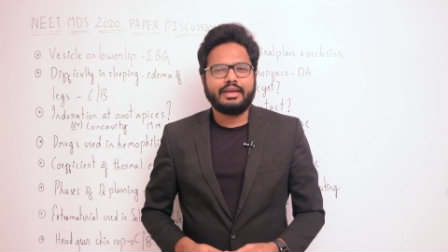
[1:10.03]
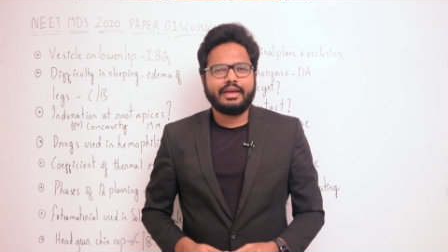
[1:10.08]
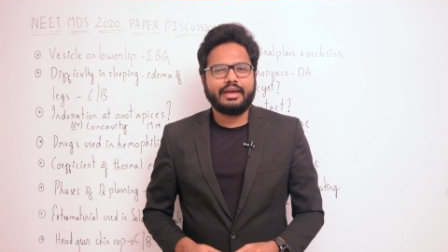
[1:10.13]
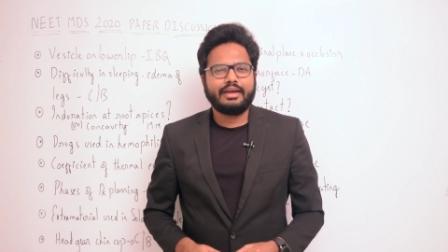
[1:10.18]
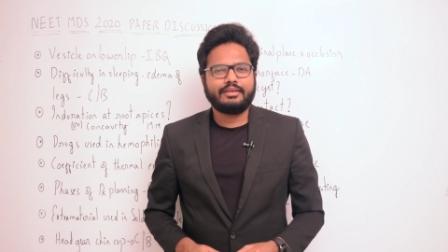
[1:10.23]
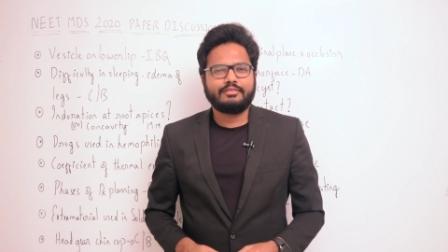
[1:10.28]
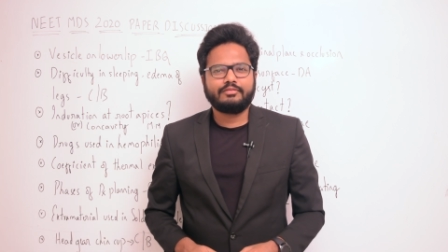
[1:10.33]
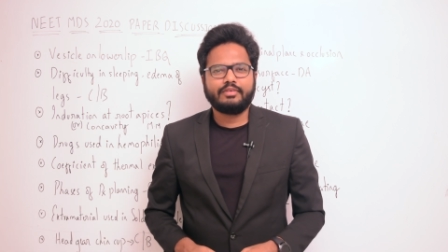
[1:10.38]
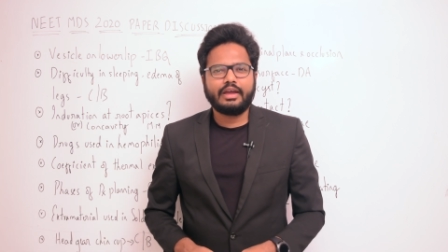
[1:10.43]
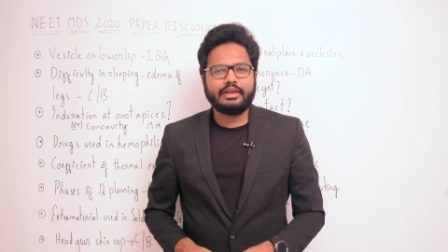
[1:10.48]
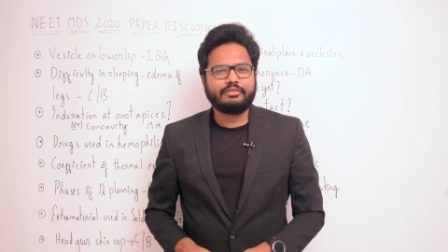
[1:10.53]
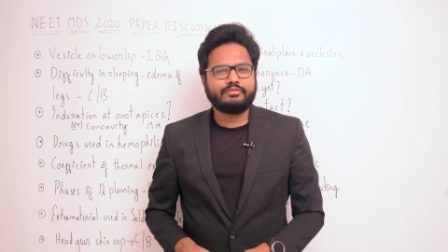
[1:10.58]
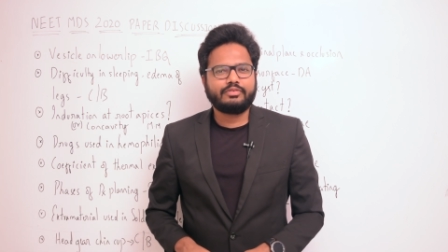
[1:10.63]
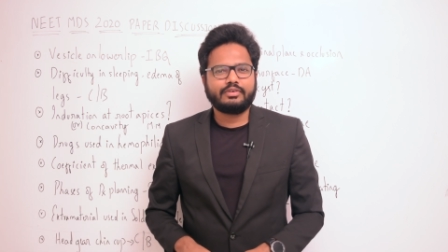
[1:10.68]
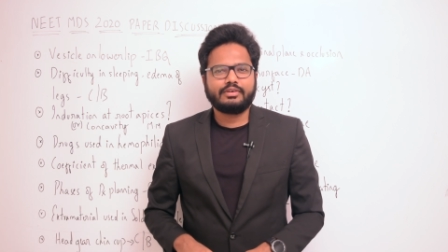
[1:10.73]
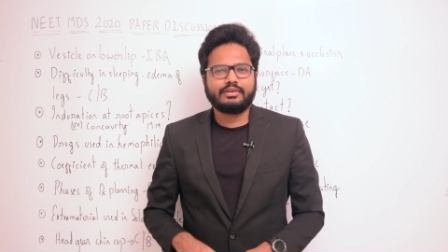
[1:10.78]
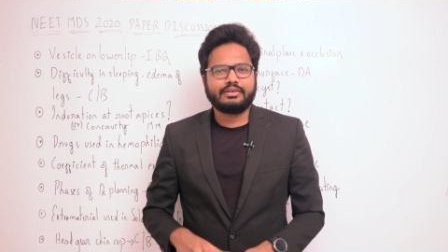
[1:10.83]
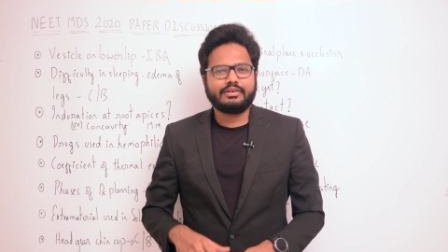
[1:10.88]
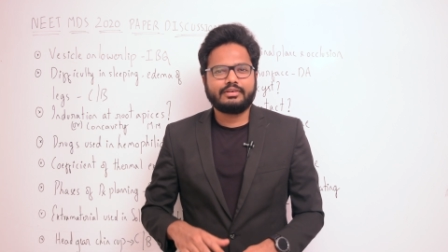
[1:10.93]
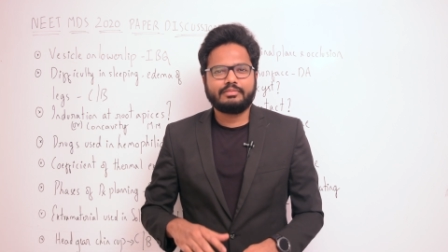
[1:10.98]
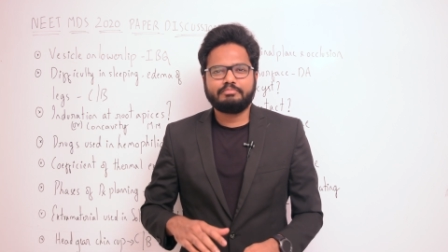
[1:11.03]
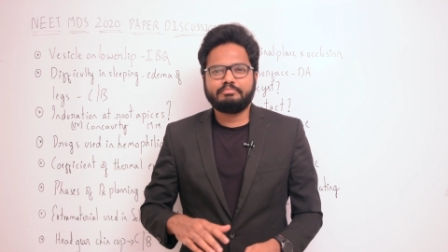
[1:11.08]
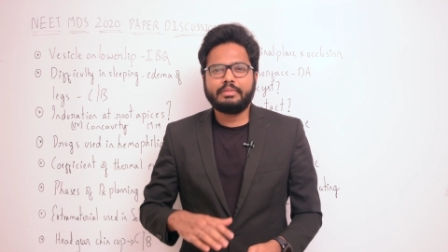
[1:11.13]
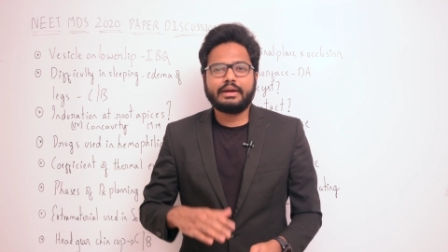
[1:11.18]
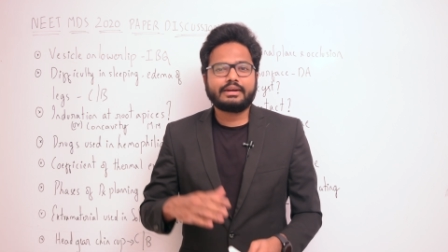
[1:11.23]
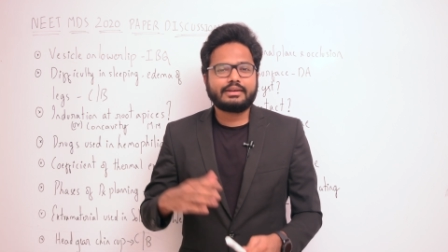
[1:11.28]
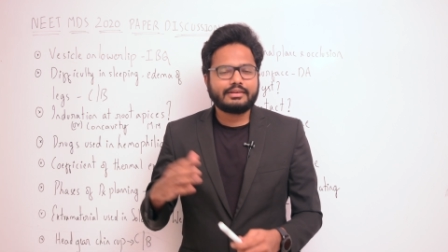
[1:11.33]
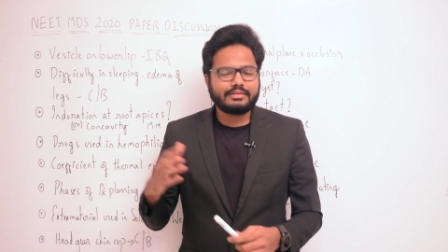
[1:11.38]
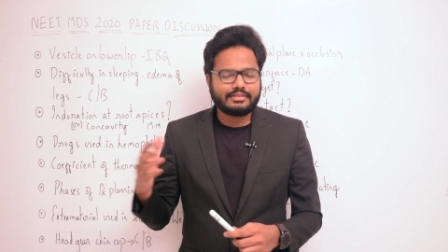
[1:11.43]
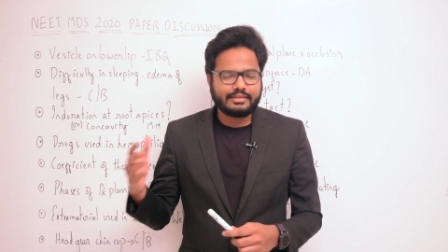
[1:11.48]
and wait for
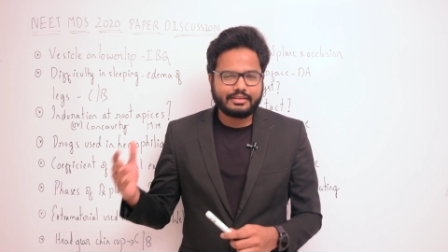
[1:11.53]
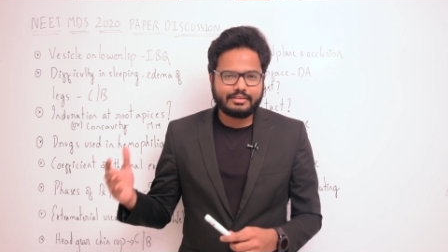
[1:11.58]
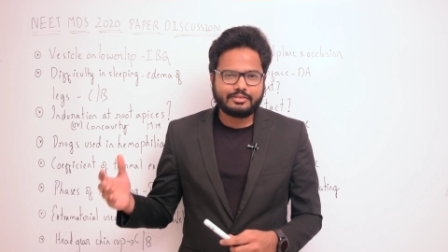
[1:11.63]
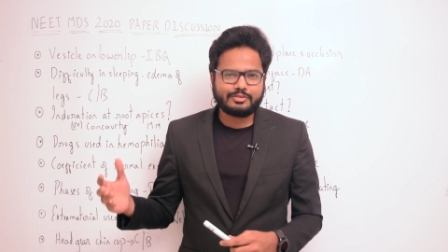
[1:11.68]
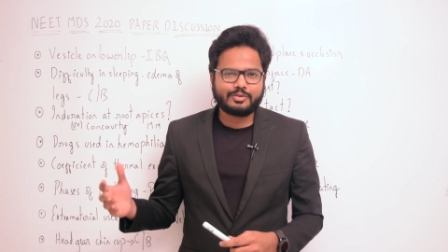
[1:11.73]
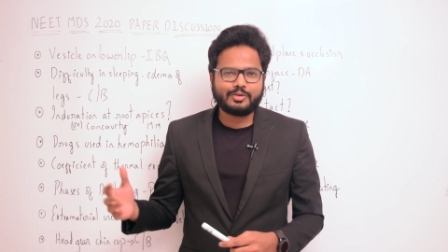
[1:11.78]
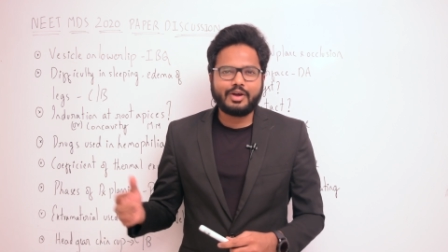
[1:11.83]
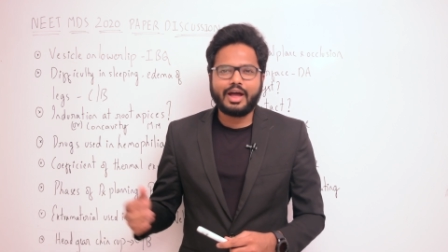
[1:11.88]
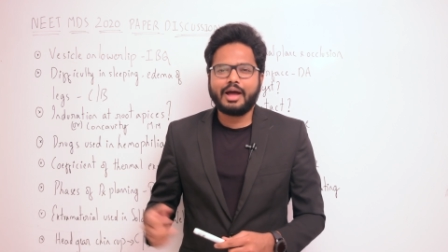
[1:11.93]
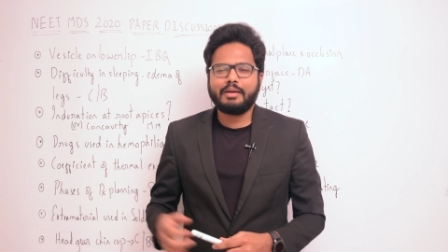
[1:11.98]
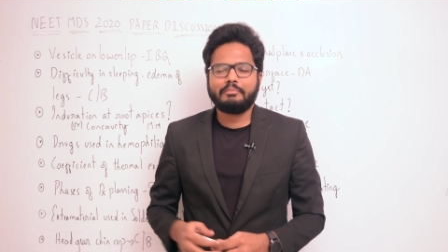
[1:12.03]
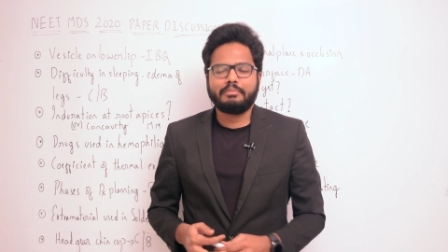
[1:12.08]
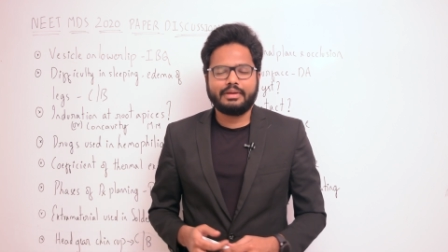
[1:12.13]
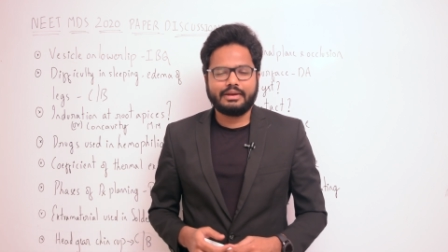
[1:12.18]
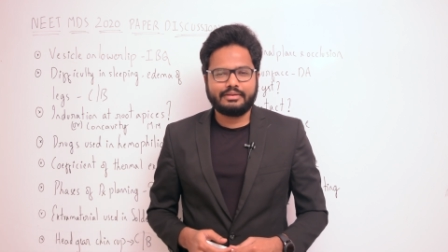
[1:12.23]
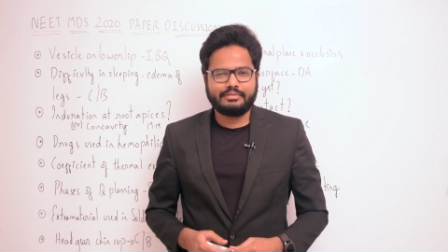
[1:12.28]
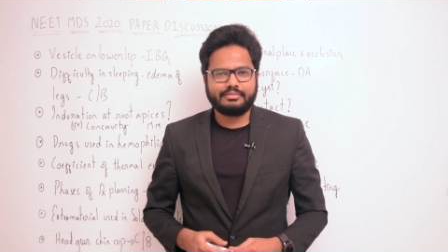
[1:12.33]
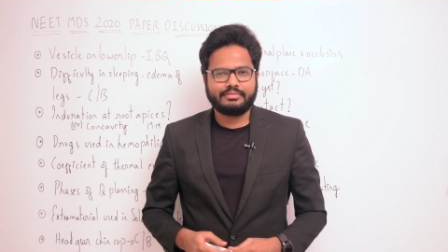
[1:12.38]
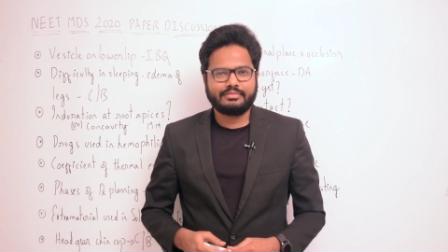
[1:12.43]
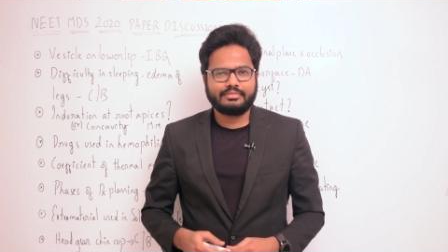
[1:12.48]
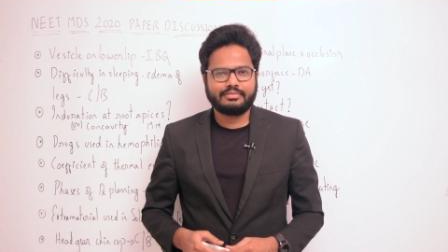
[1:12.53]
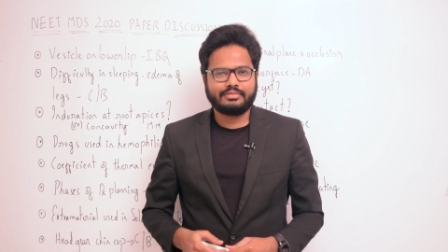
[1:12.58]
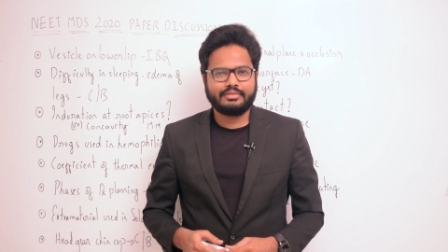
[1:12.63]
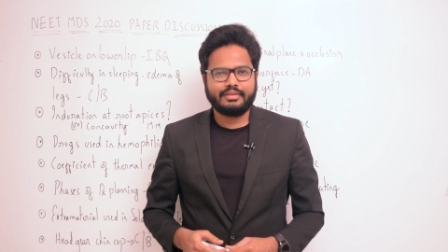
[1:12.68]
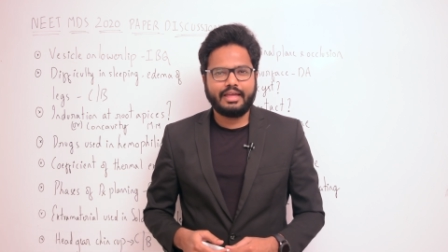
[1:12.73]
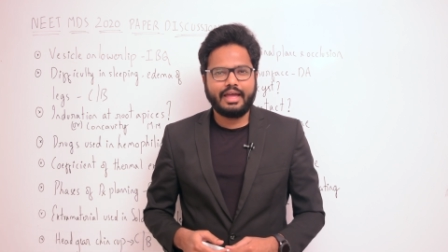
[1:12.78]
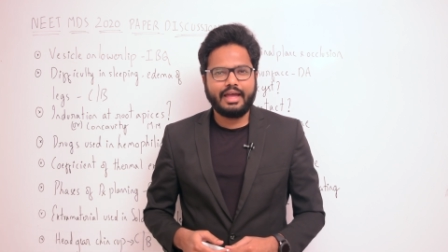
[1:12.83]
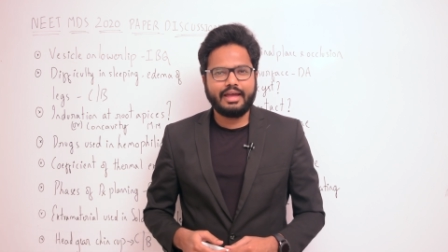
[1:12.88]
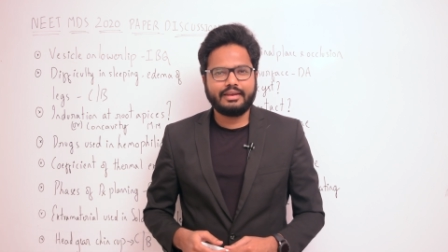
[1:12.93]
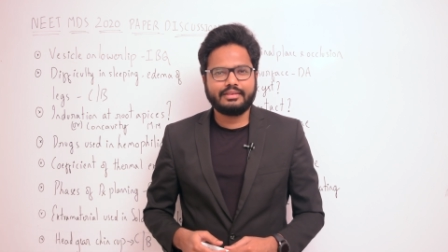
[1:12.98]
better things to happen
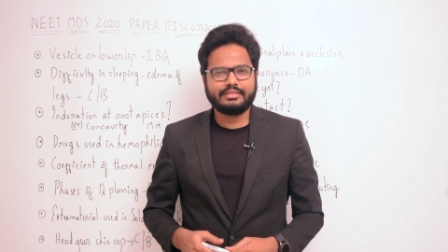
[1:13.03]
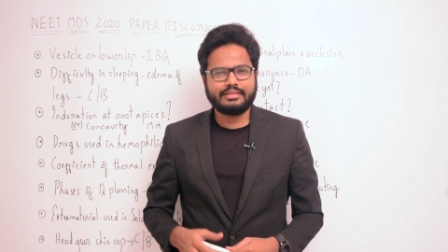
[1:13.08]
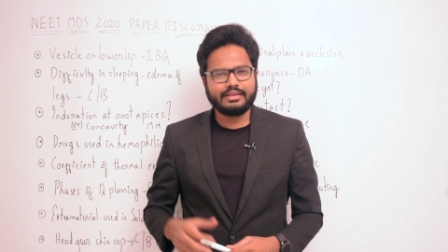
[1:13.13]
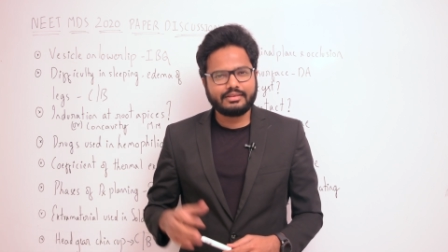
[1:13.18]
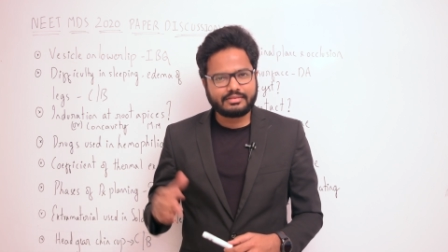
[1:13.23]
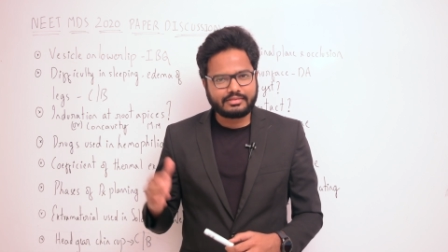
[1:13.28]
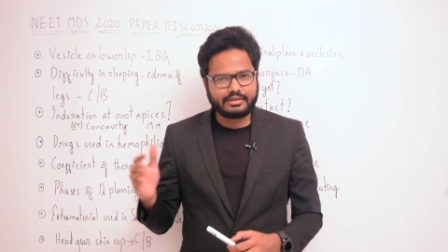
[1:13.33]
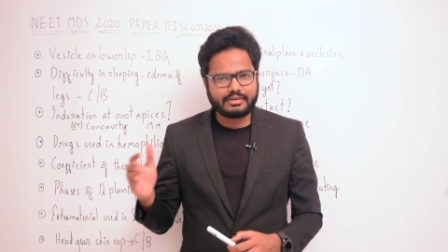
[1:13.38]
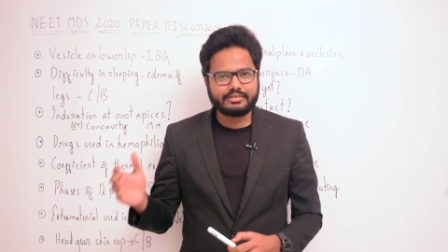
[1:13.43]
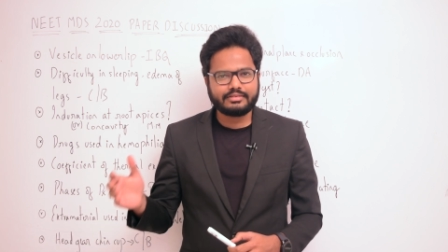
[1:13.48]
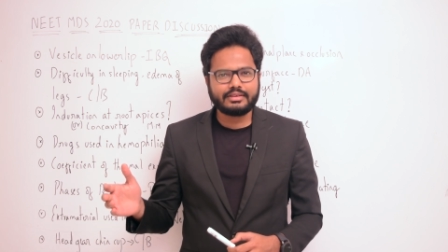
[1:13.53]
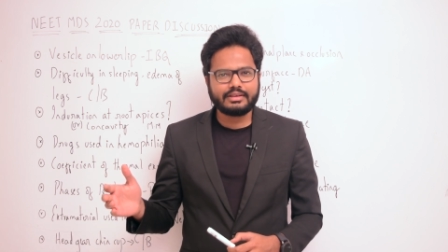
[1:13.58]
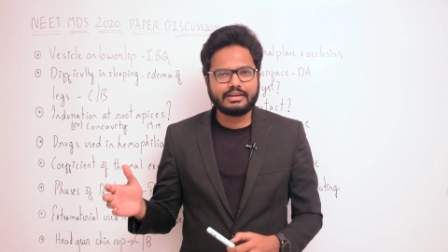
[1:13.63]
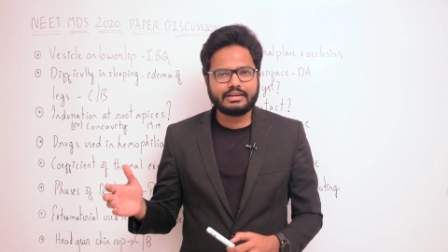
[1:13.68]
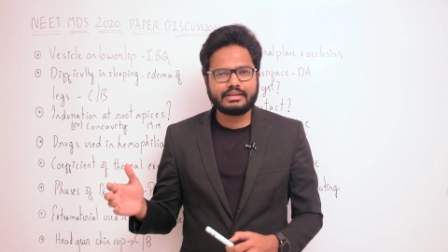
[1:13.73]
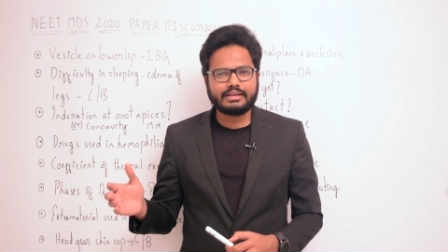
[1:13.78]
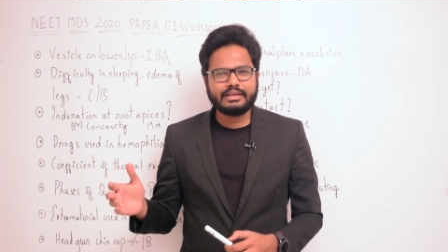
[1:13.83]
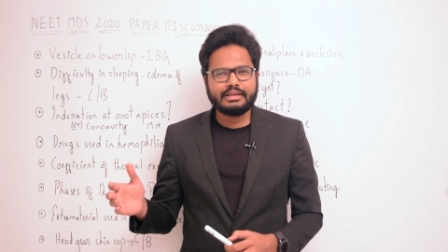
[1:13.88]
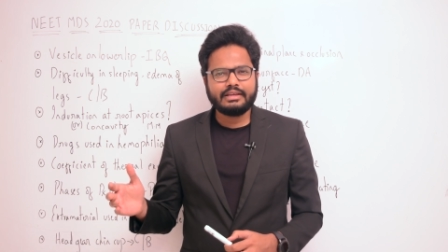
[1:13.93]
and this result